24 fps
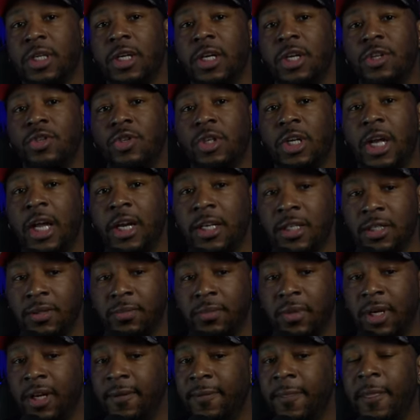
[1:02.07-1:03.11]
It's
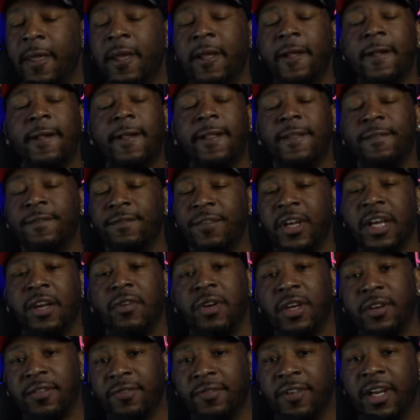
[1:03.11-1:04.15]
$100 a month.
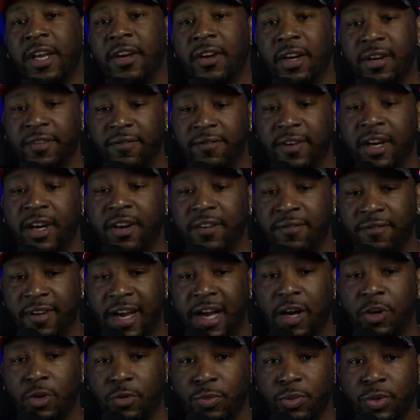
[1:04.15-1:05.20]
Very, very, very
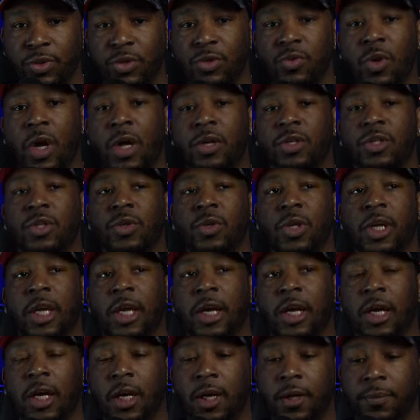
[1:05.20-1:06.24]
valuable. You also
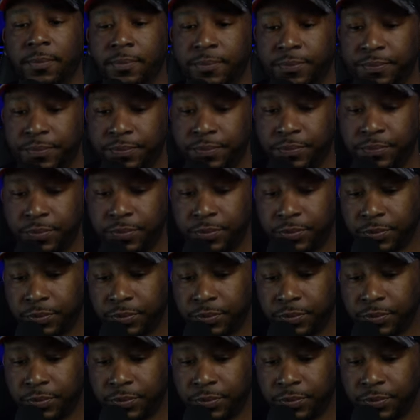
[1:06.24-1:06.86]
get, um,